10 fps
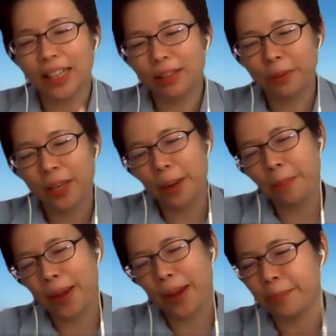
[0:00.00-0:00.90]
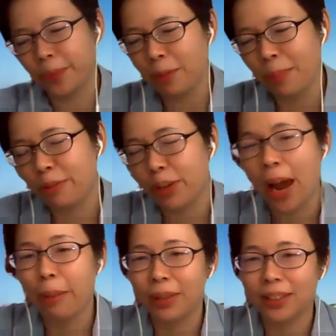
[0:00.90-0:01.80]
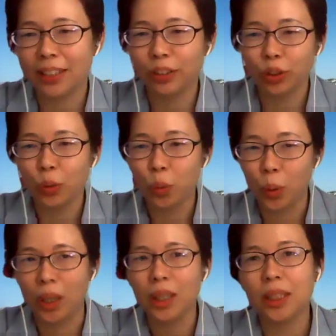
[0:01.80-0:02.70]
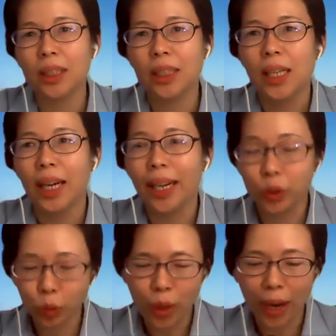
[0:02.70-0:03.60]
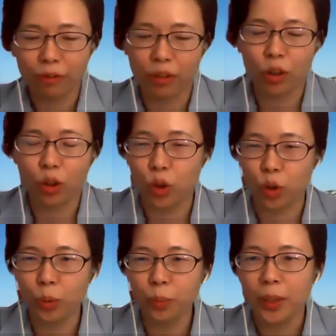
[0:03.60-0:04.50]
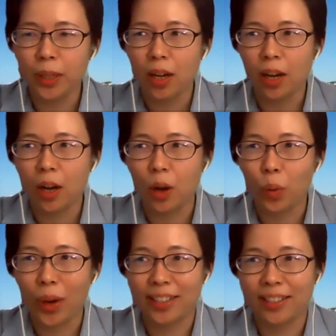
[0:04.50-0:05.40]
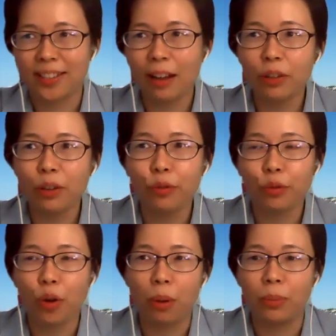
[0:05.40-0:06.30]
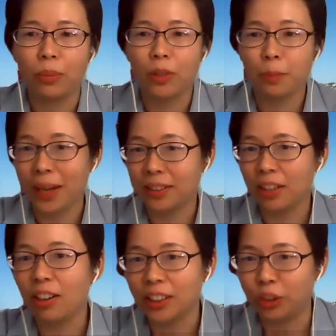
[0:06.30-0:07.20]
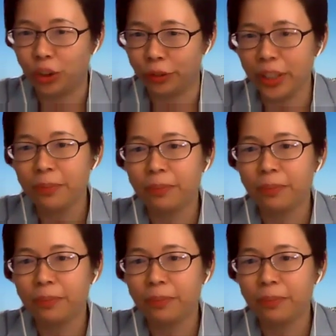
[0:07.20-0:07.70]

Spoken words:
in my rehabilitation work, I do have a group where they suffer from spinal cord injury,